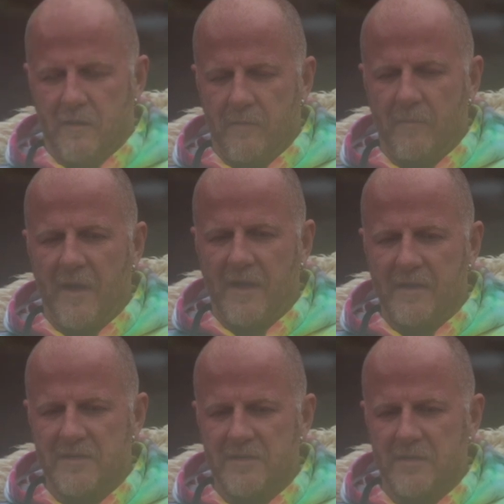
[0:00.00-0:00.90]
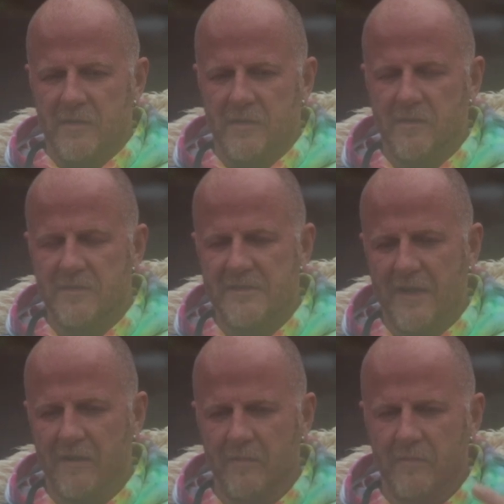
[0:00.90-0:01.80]
mind
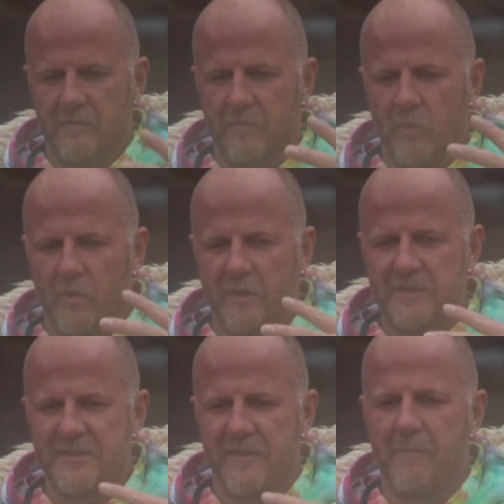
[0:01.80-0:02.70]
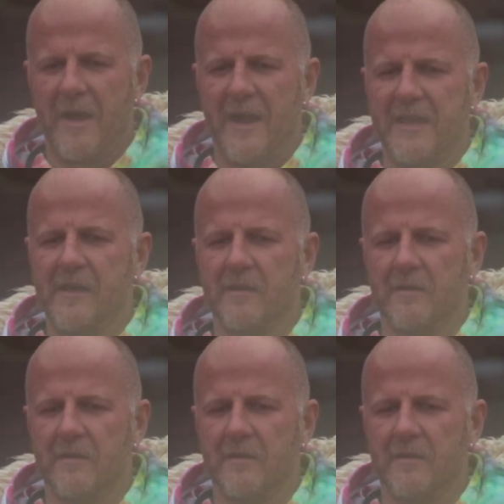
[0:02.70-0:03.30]
down more into the body.